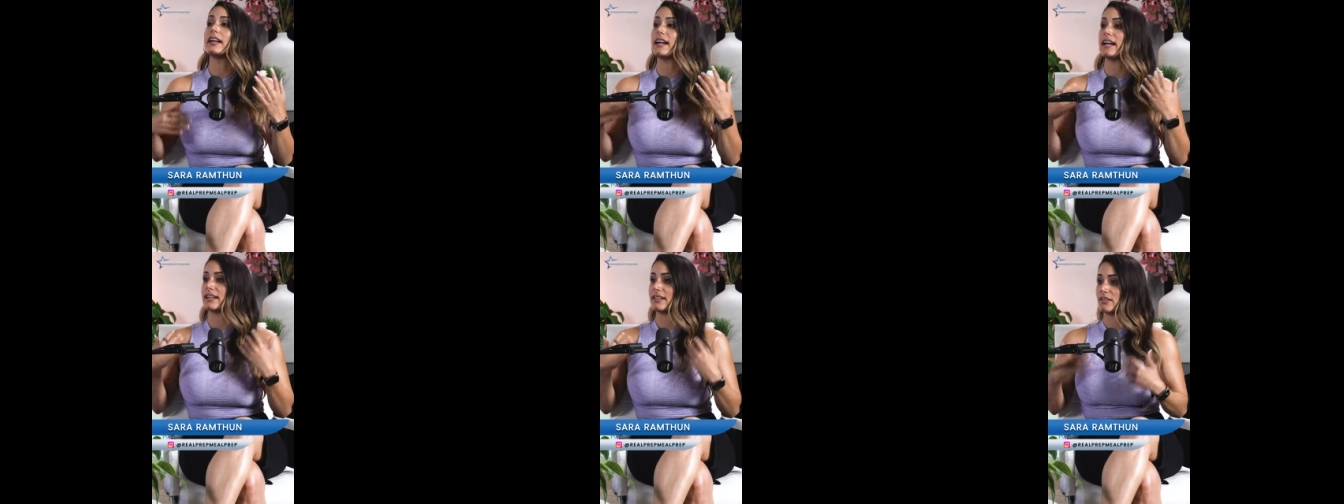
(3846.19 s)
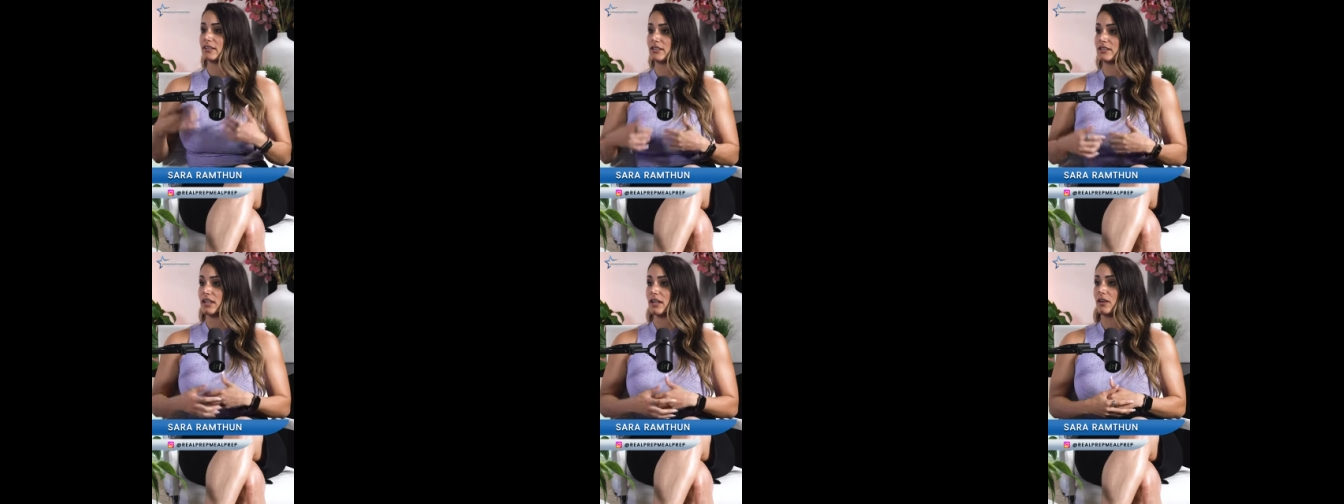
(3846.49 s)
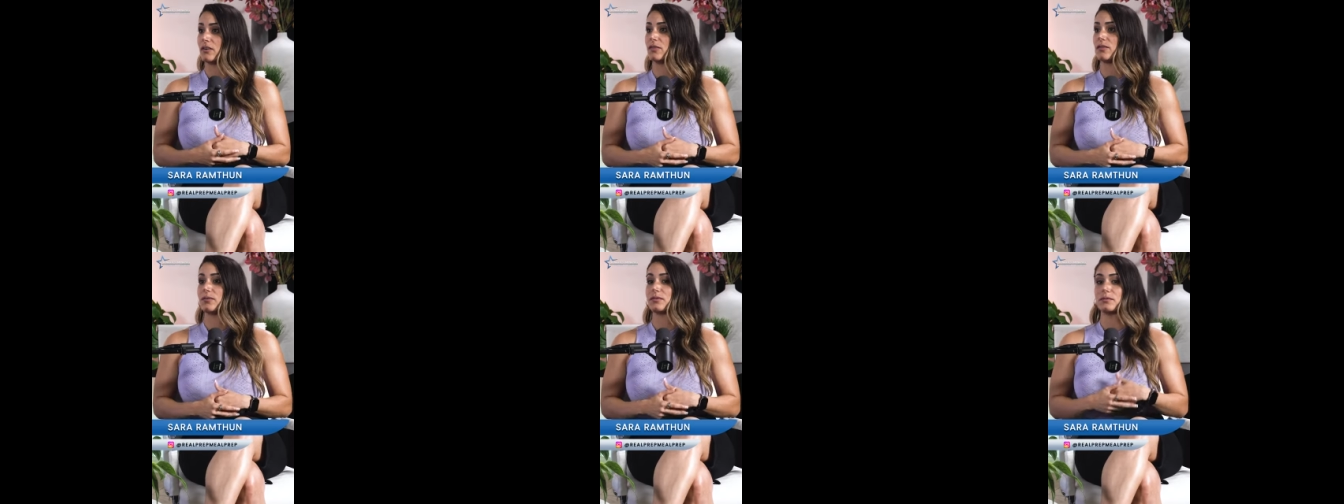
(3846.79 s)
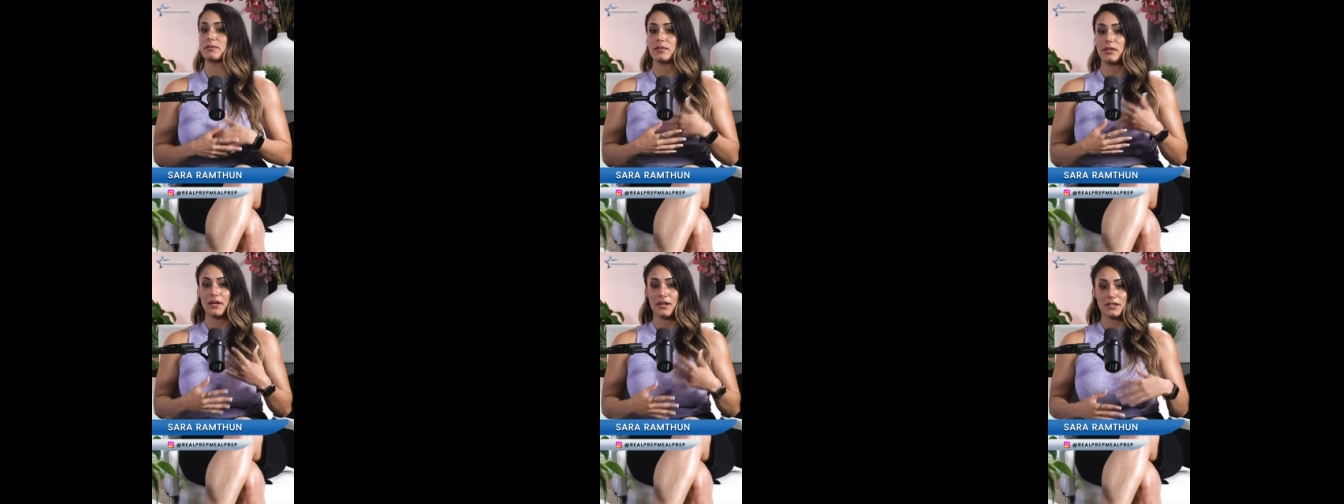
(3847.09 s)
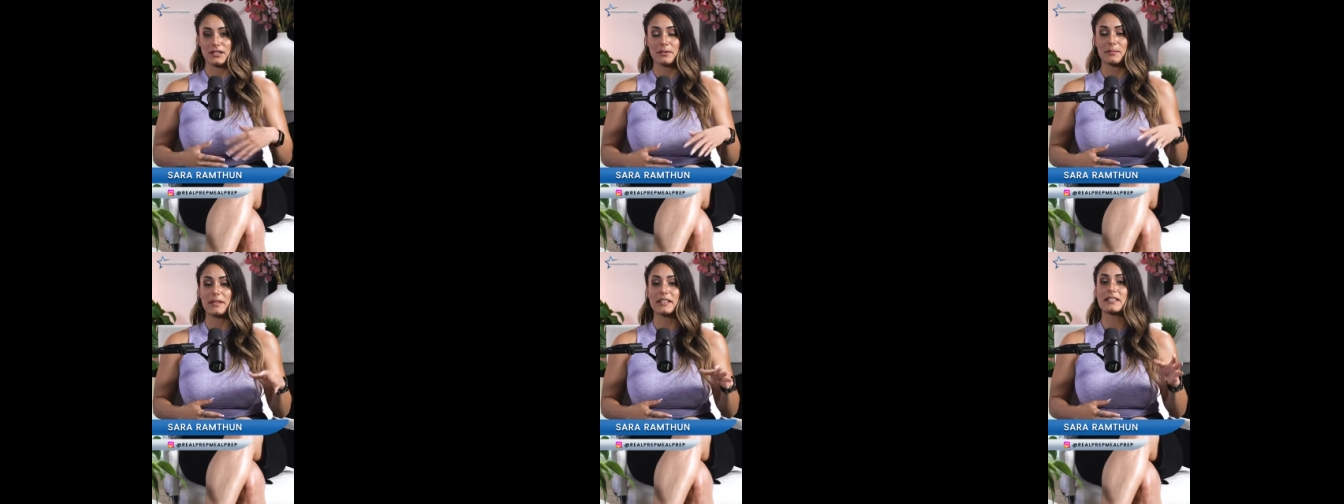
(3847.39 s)
I had to self
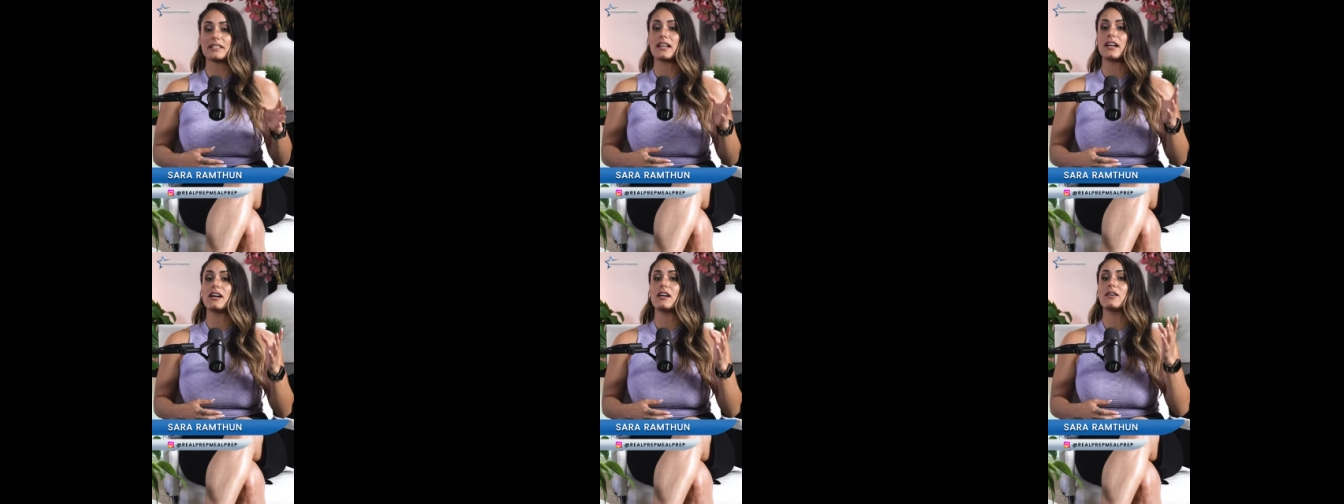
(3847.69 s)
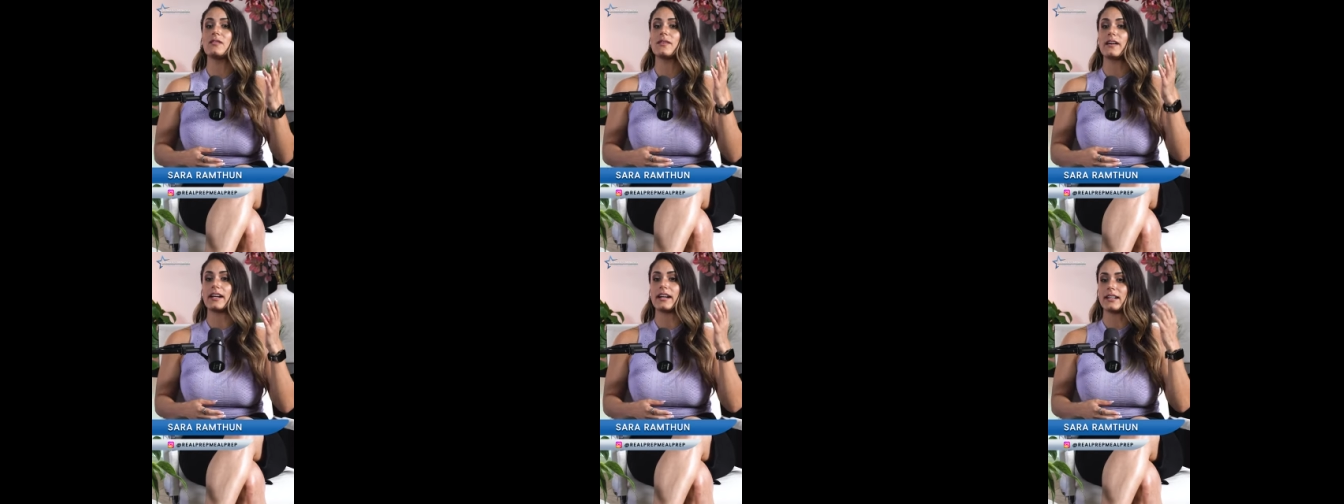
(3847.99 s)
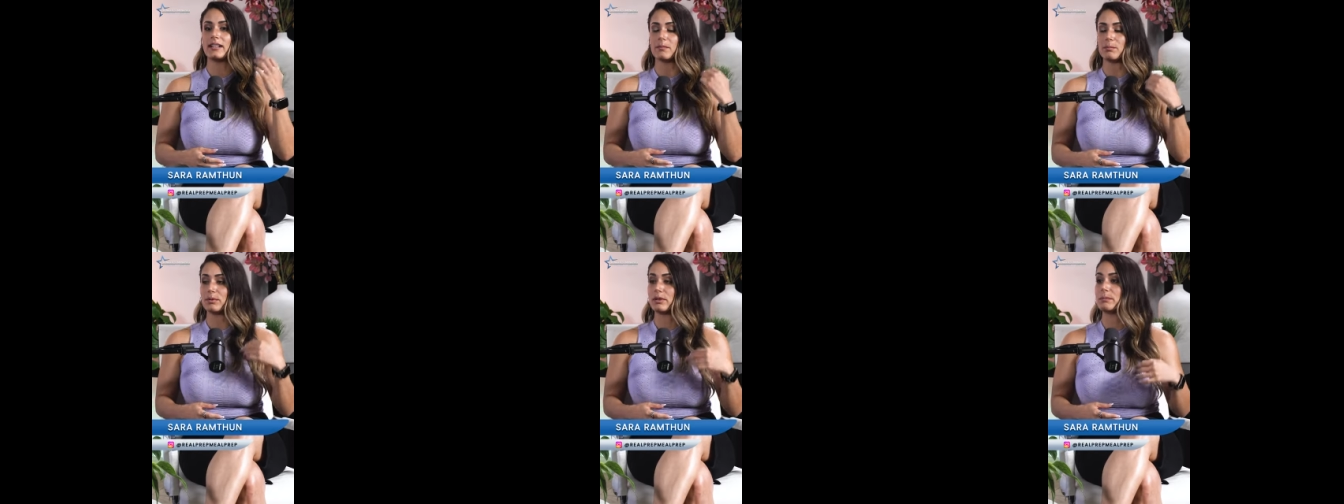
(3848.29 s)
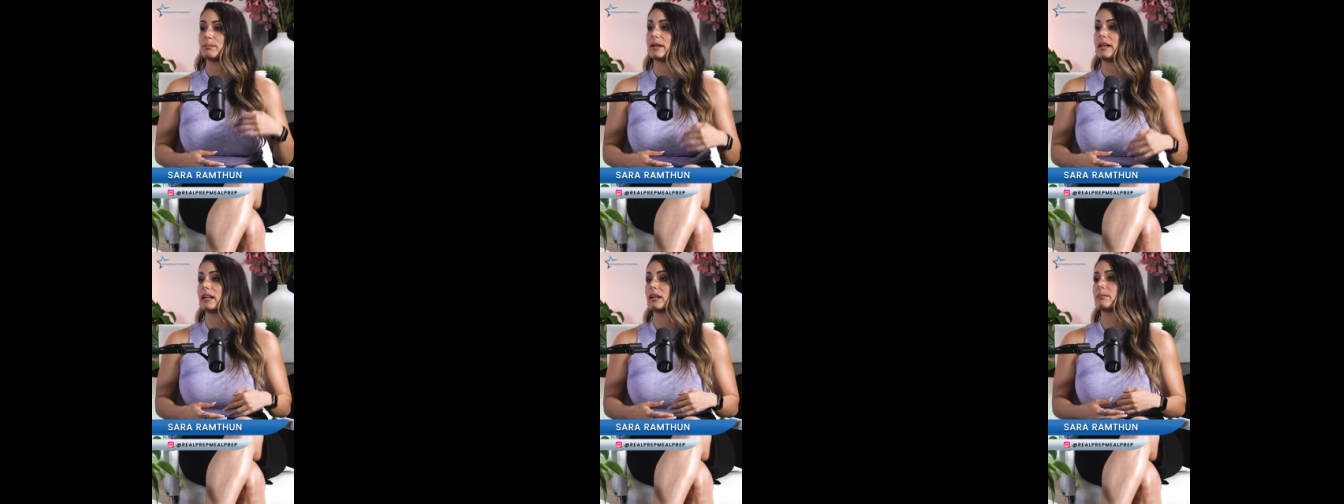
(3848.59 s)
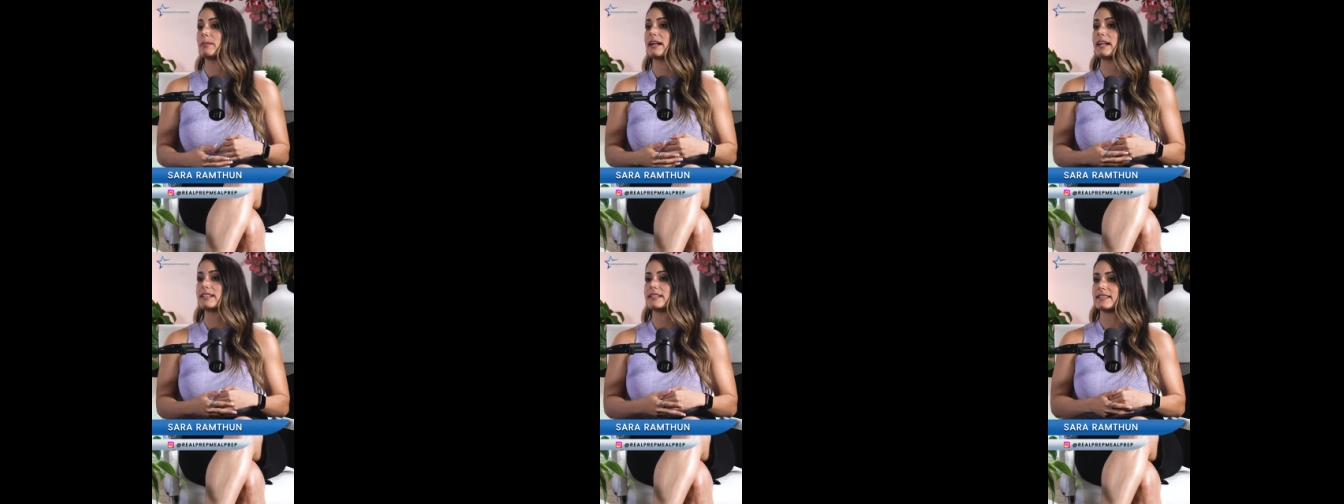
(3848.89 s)
talk to myself. I had to prepare
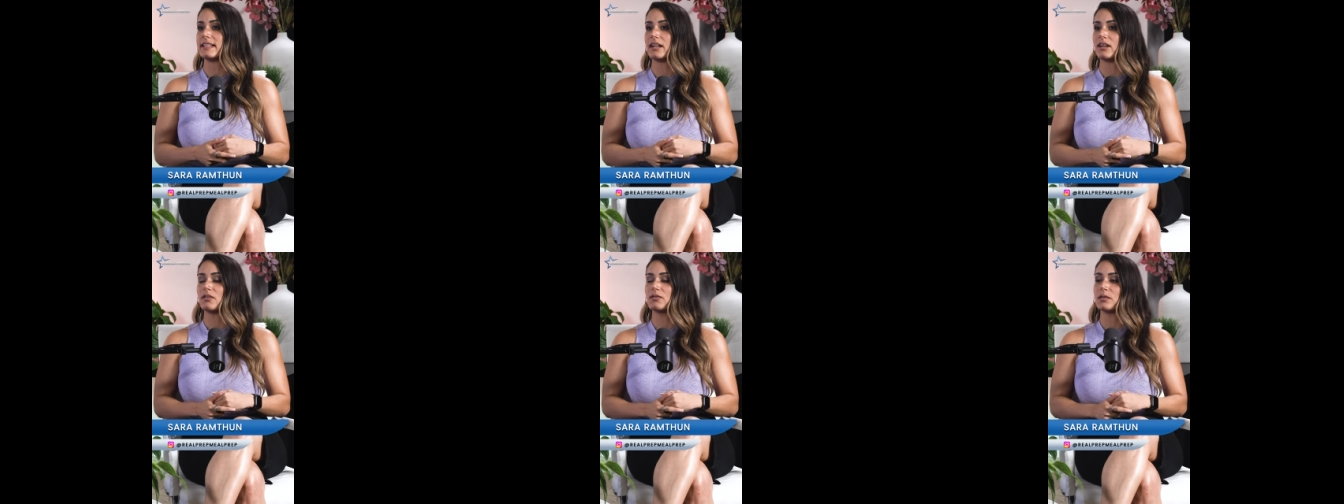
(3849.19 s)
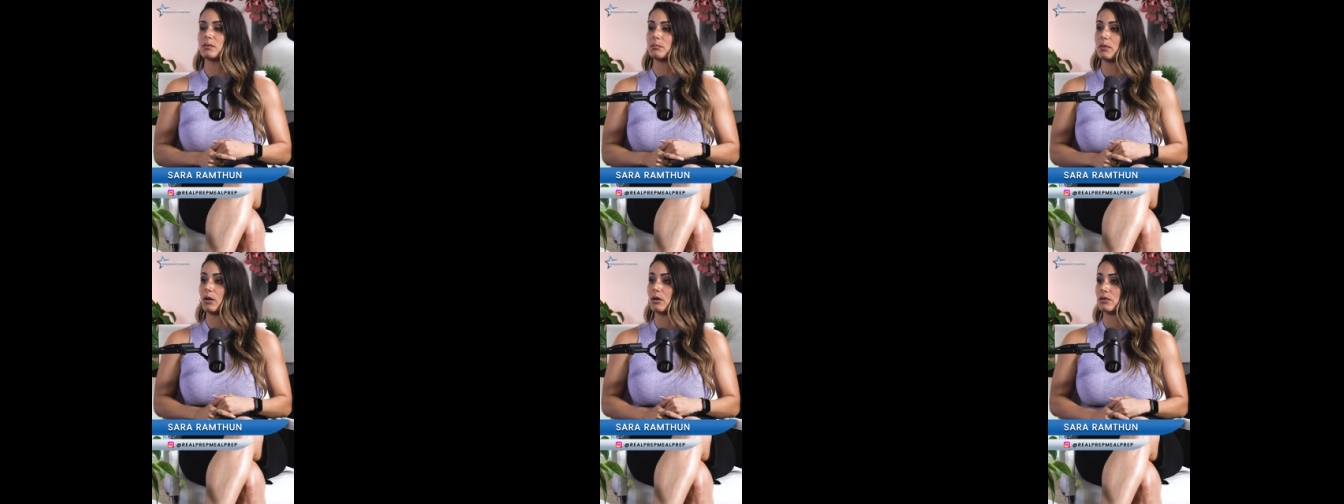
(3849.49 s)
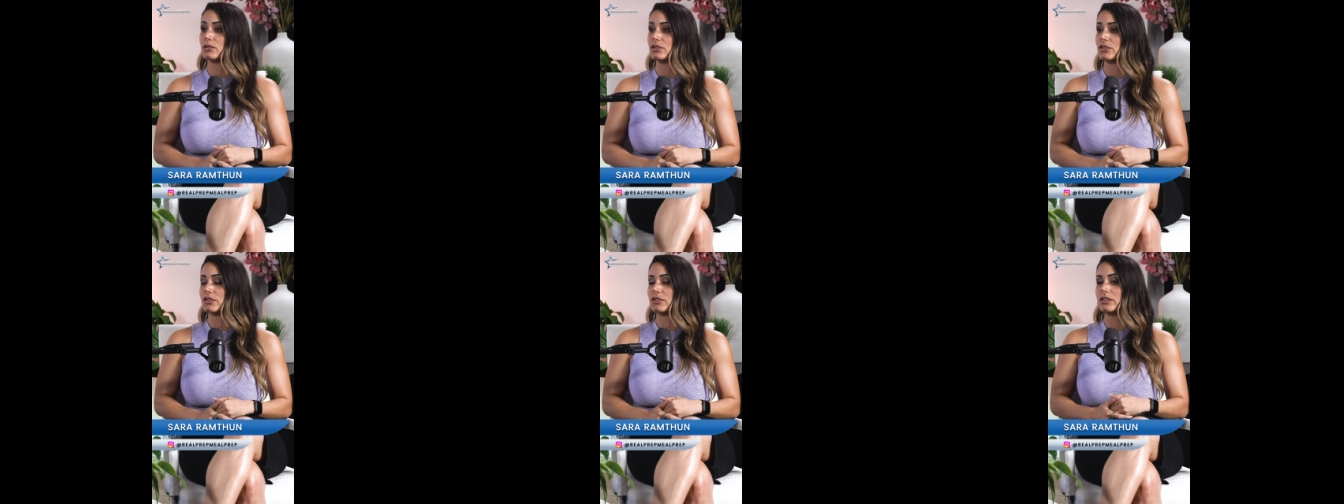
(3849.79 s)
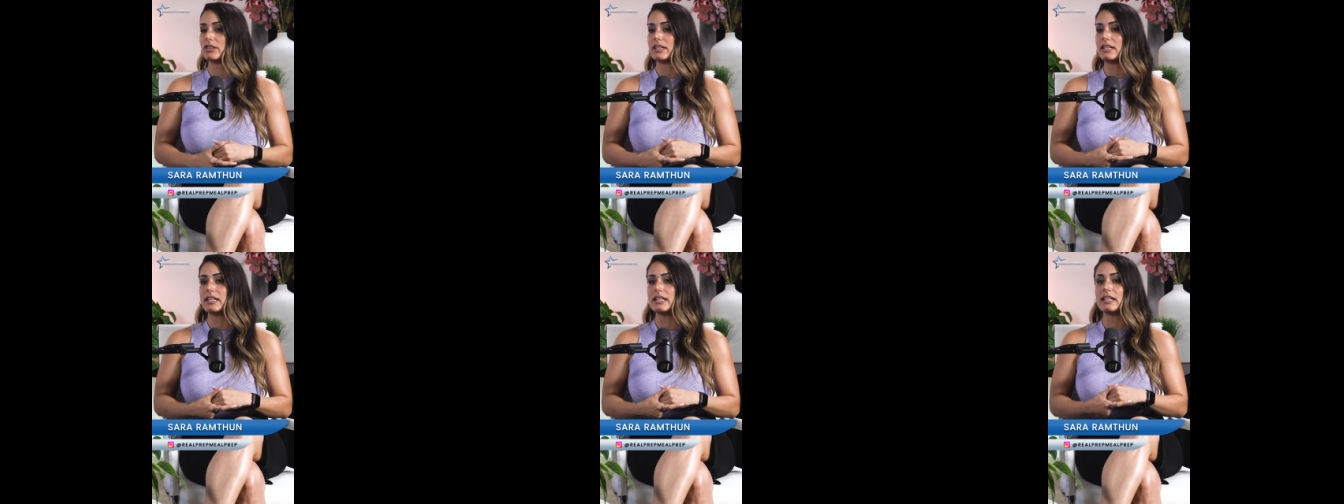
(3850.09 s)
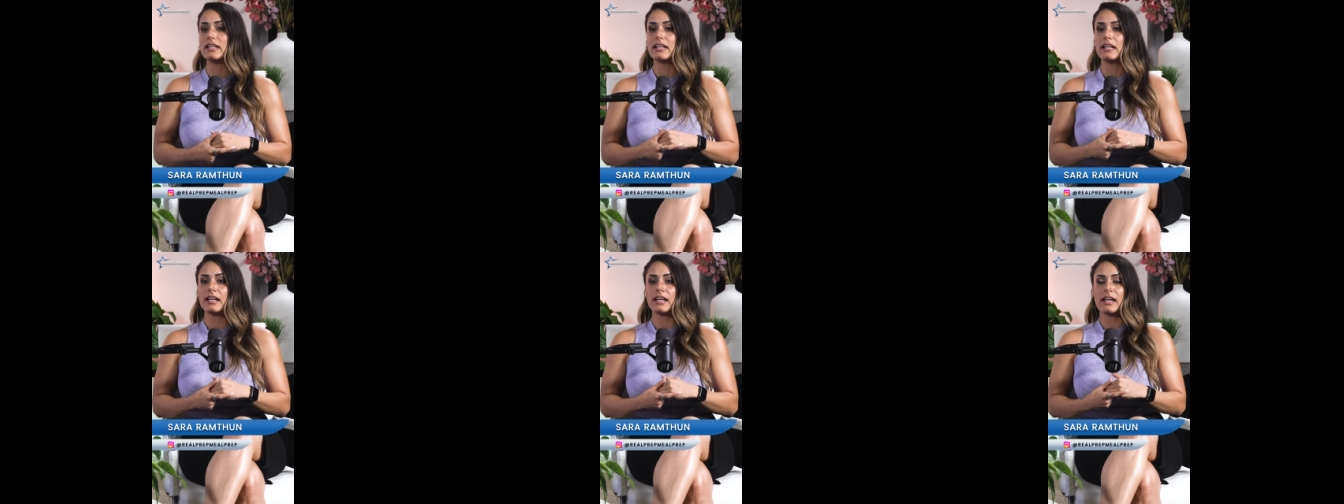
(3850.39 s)
myself
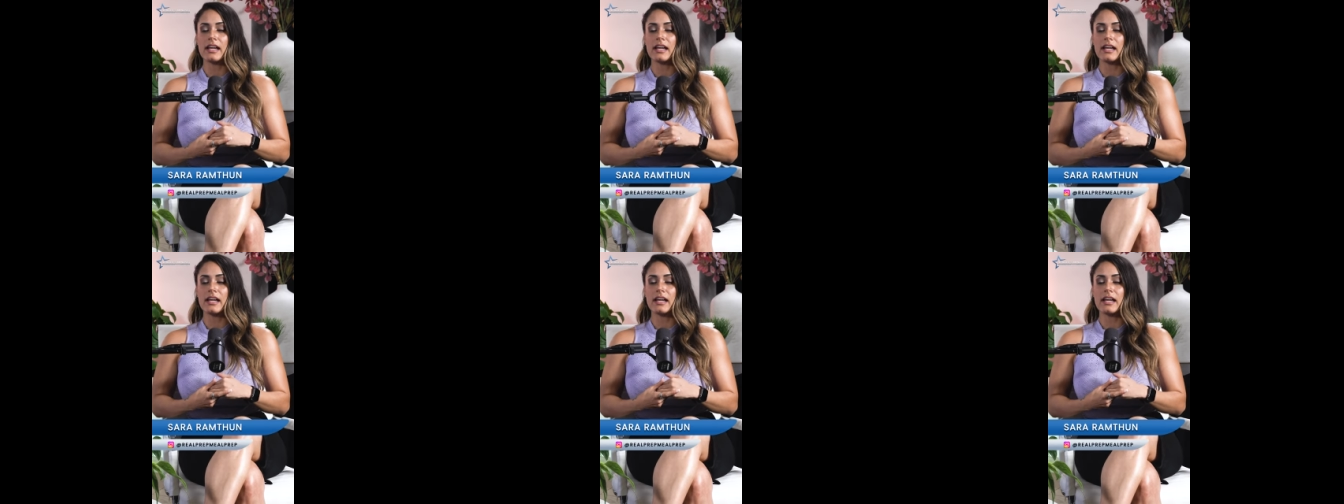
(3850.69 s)
emotionally.